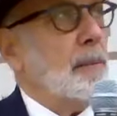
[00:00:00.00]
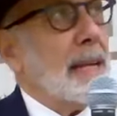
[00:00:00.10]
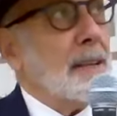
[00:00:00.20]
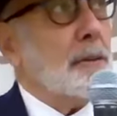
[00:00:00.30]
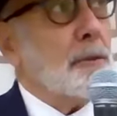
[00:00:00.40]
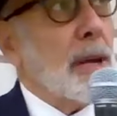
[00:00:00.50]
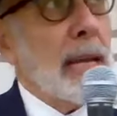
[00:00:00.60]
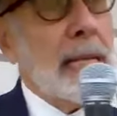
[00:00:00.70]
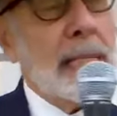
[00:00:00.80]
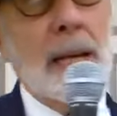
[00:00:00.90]
you might not
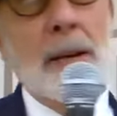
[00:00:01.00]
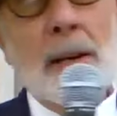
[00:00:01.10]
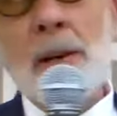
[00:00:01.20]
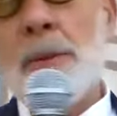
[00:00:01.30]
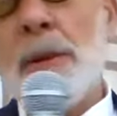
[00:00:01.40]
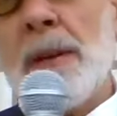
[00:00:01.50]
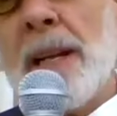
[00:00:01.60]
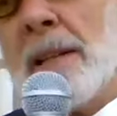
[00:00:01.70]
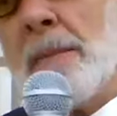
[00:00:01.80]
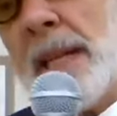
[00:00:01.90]
realize how hard we
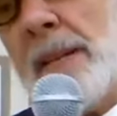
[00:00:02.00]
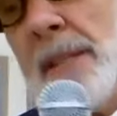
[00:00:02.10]
find it, but